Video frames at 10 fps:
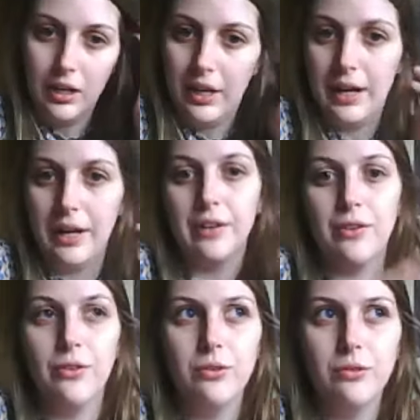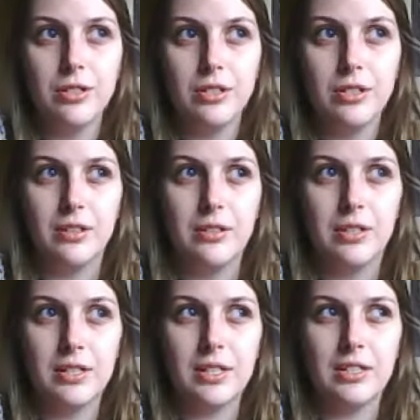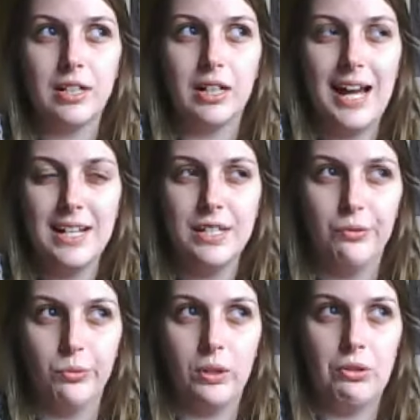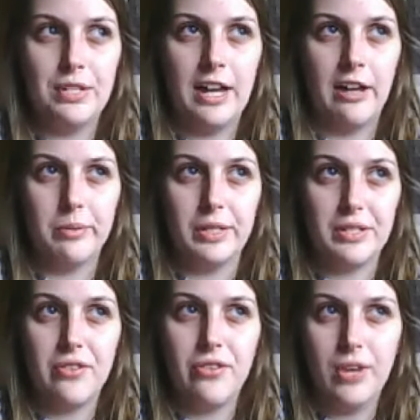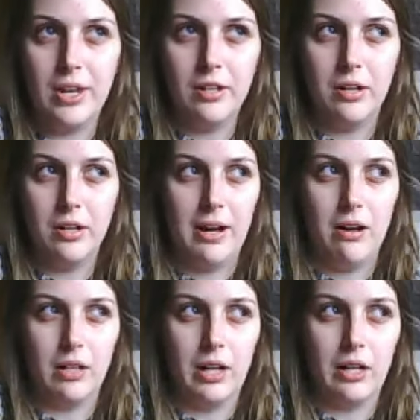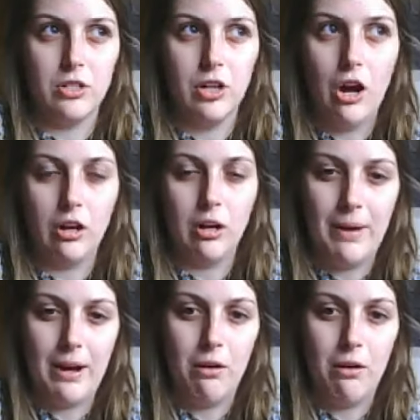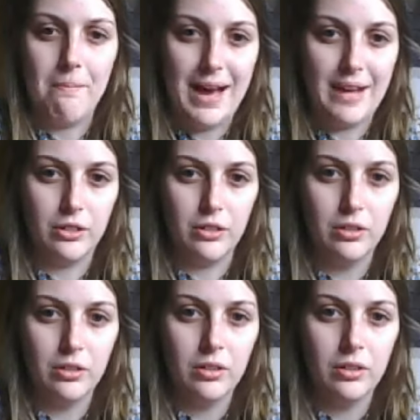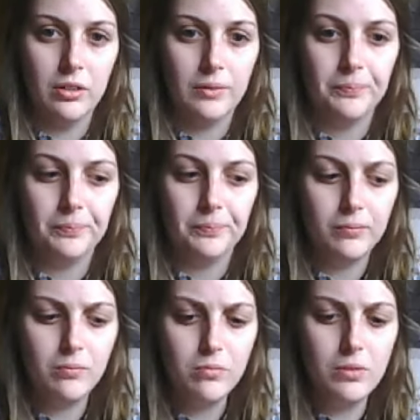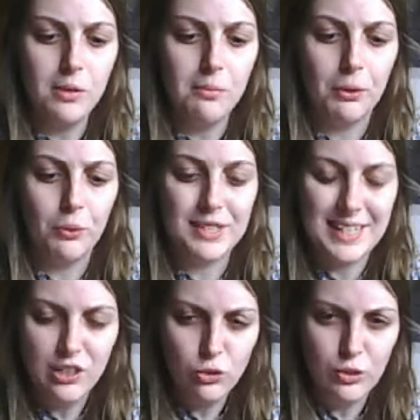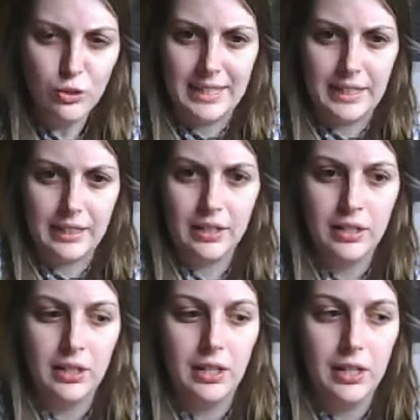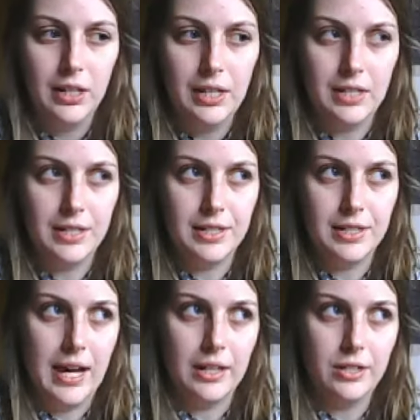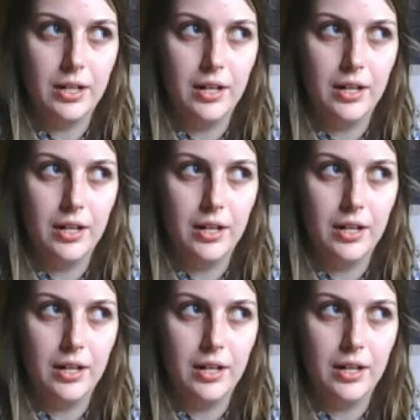And this class of words helps us think about and talk about matter. But what's interesting is that